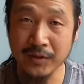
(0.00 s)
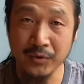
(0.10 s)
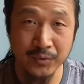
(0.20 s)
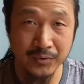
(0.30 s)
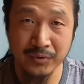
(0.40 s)

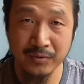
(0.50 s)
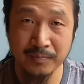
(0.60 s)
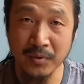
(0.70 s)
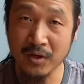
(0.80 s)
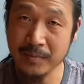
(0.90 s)
you
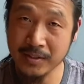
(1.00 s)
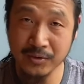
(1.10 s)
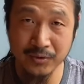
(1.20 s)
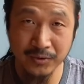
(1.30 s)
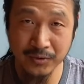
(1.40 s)
promise
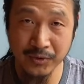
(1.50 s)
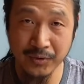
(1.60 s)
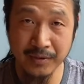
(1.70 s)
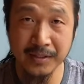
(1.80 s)
to use this